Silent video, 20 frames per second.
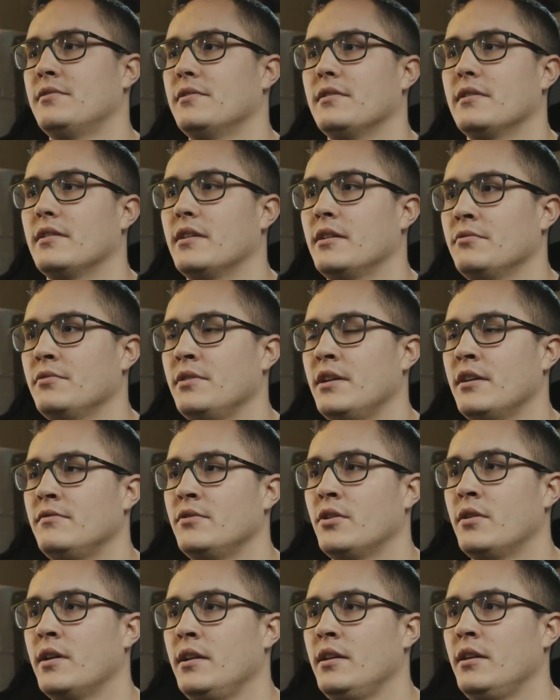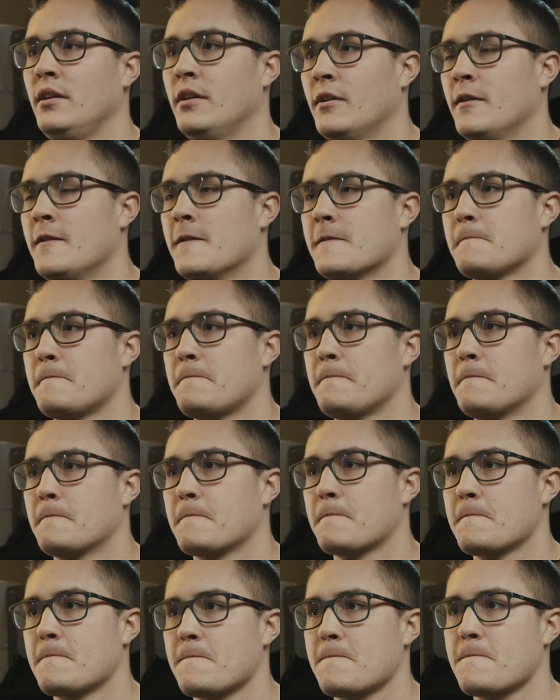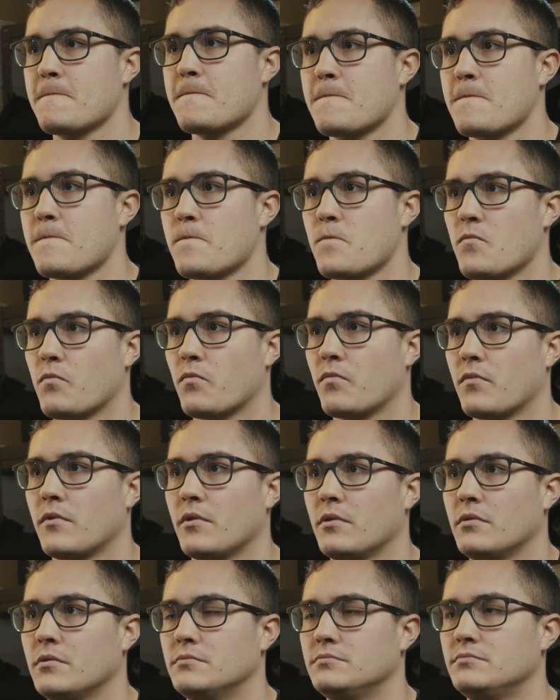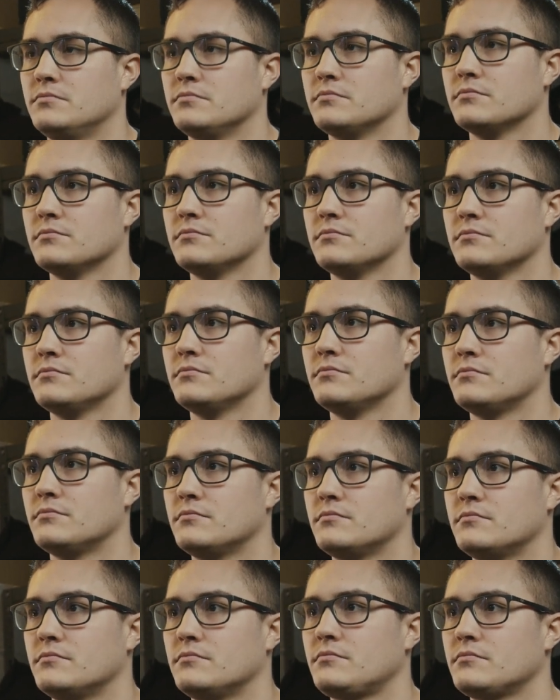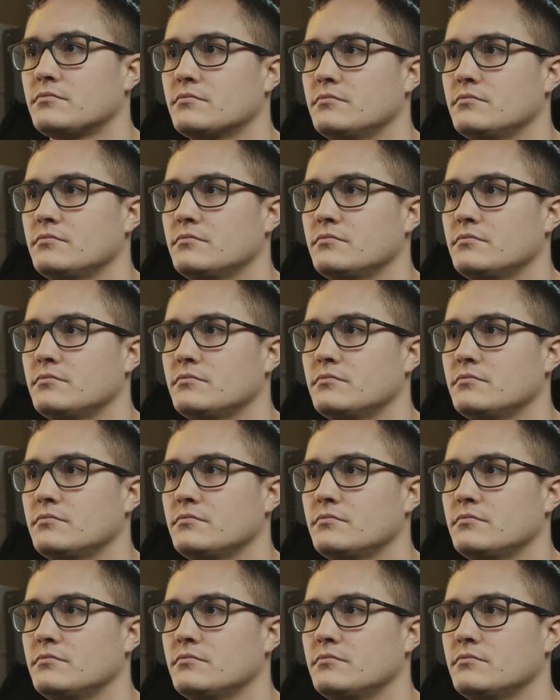yeah, because I heard like with Atlanta riots, I remember. they